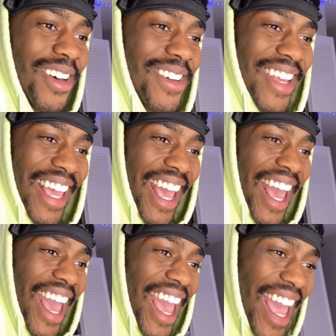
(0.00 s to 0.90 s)
Okay,
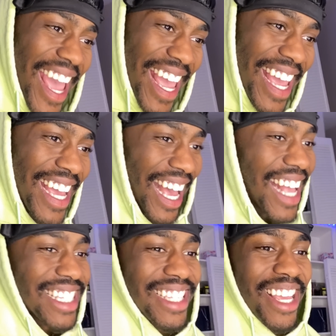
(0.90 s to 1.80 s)

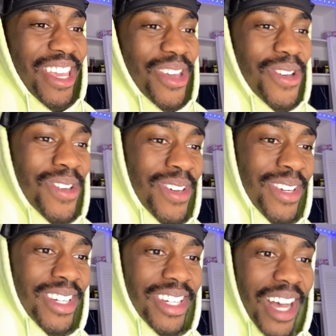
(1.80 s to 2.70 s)
I see you.
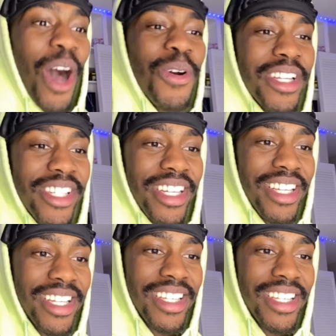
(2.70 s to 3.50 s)
How old is she?